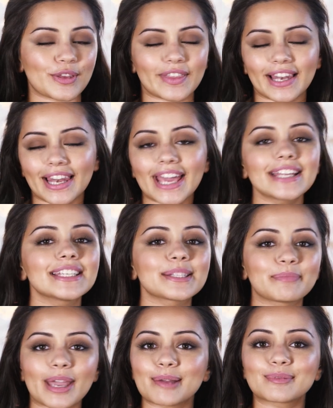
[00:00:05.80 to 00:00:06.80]
you the
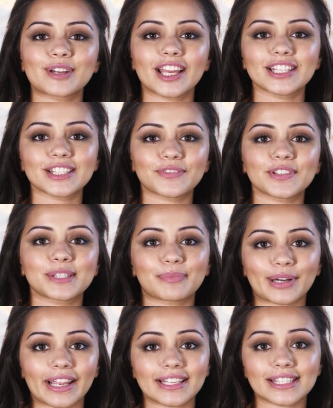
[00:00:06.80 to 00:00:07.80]
latest makeup trends for
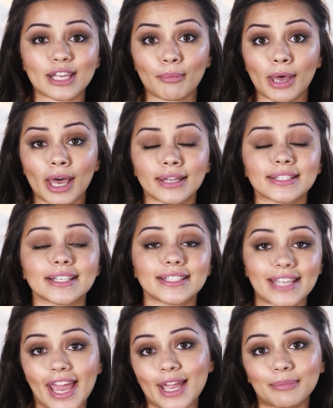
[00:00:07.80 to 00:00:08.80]
spring and summer, and
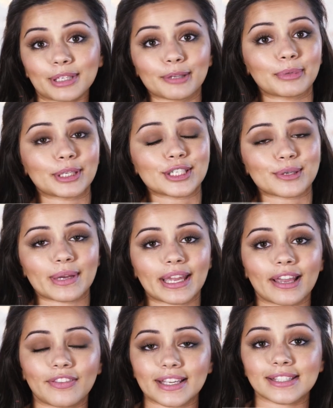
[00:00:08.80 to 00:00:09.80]
today I'm going to be
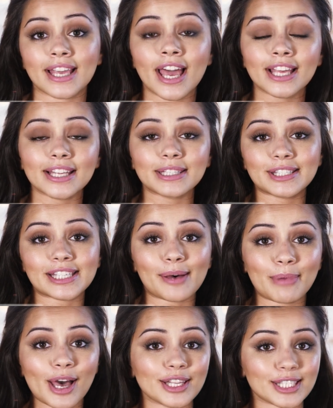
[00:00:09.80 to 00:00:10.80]
doing this
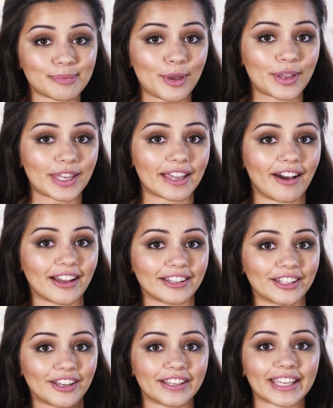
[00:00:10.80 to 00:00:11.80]
summer smoky eye
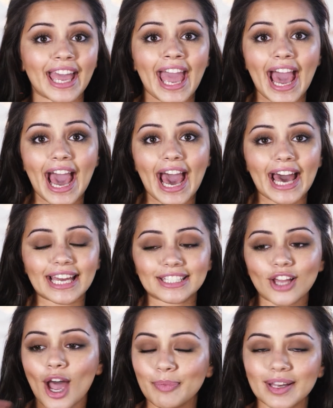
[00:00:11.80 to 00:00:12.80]
look.
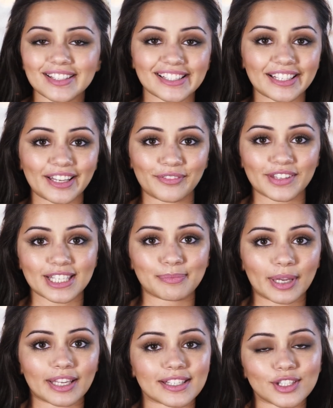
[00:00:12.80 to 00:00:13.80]
And I personally love this
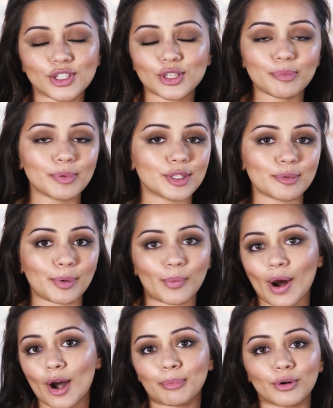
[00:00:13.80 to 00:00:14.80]
because it's super super
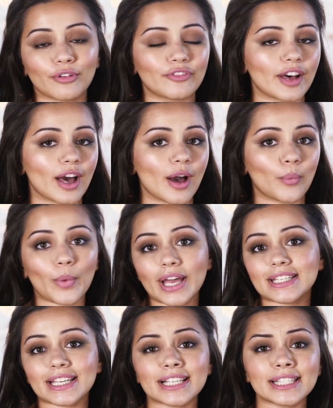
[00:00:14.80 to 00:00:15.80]
wearable for
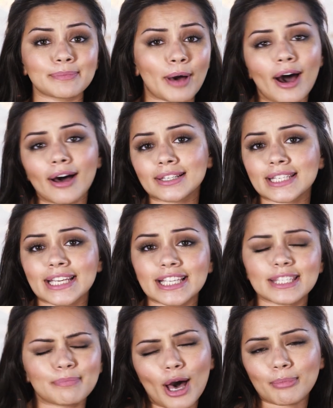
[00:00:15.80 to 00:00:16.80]
weddings,
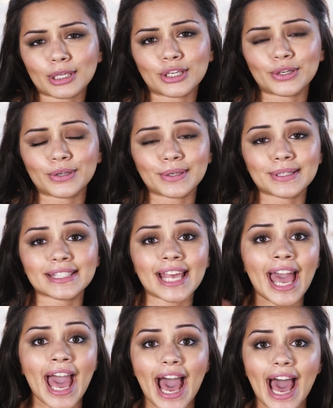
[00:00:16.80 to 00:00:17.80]
parties, barbecues,
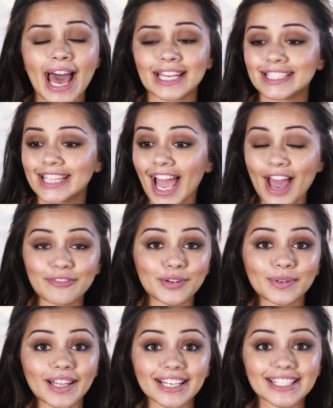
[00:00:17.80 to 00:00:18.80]
and yeah, if
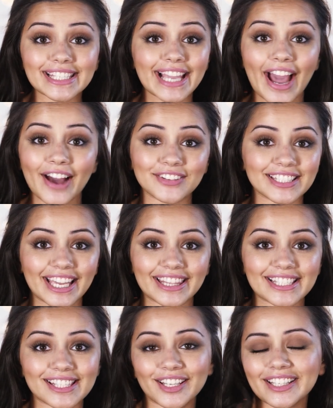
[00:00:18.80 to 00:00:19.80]
you would like to see how to get
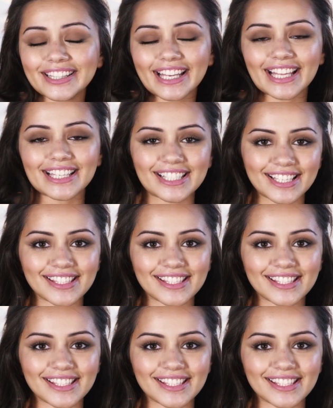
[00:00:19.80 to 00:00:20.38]
this look, then let's get